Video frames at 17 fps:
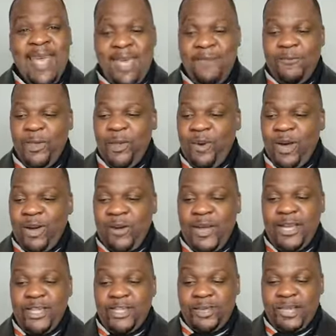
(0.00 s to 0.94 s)
If you are
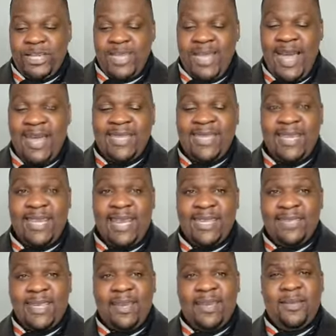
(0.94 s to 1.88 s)
going to deny the
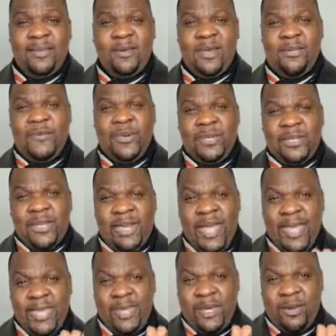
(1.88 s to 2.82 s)
lesser in order for you to
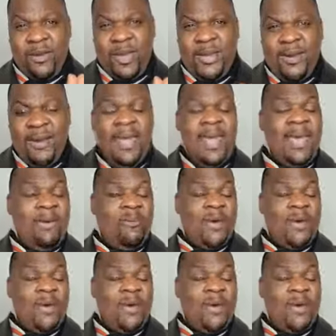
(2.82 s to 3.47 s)
gain the greater,